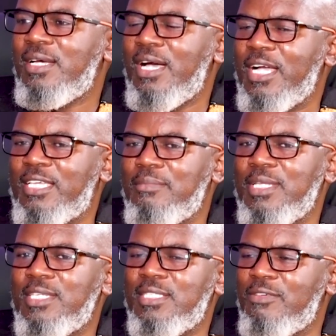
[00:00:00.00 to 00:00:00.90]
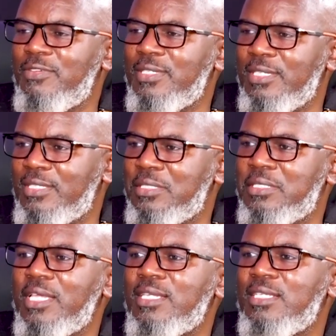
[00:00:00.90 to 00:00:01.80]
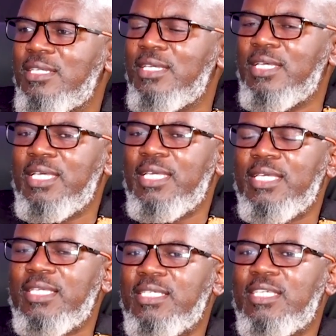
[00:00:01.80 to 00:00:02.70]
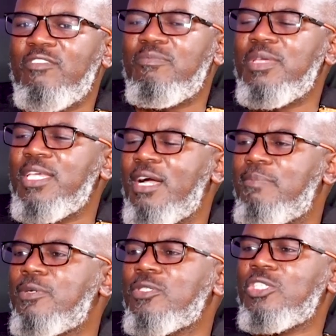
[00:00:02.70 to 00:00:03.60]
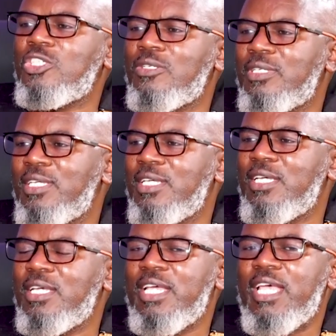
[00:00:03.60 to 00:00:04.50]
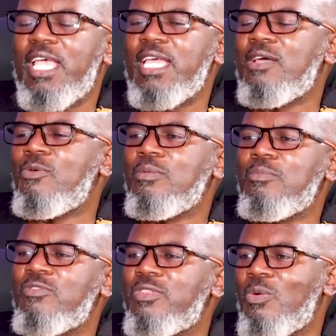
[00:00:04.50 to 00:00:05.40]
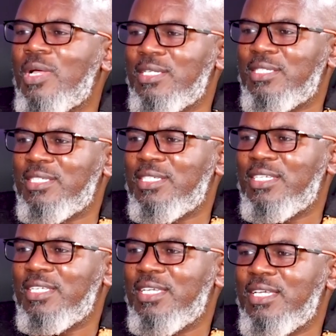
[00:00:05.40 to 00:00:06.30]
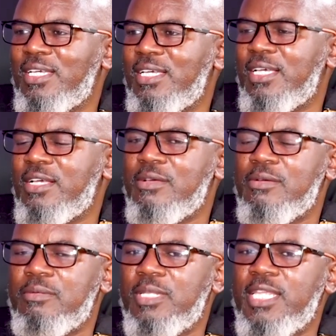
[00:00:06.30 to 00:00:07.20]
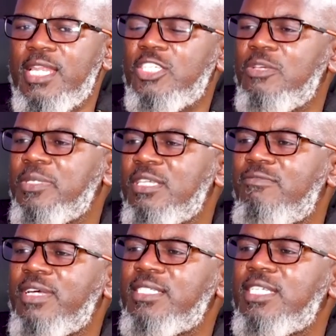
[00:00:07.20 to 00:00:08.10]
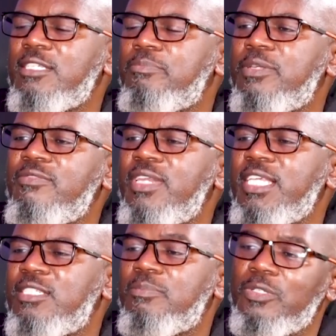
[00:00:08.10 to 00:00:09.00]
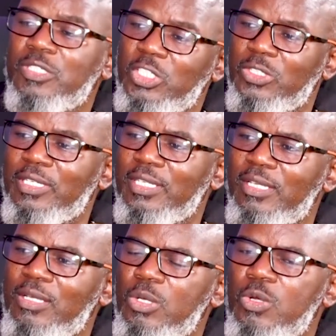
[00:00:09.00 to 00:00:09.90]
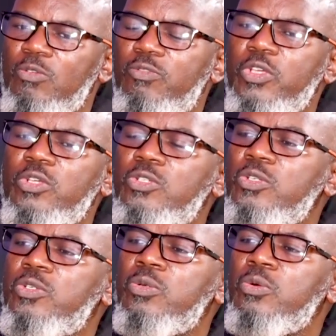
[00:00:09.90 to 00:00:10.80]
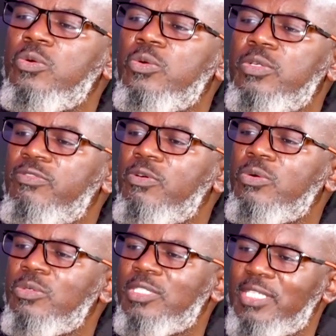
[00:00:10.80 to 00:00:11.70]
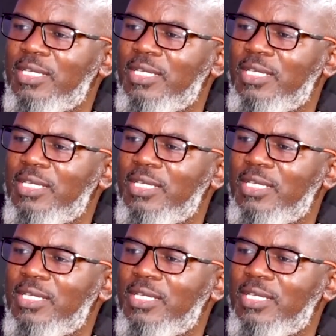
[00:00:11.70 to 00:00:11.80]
Archimedes, the physicist, said, give me a position and I will move the world. Leadership is a vantage, privileged position for you to do good for good sake.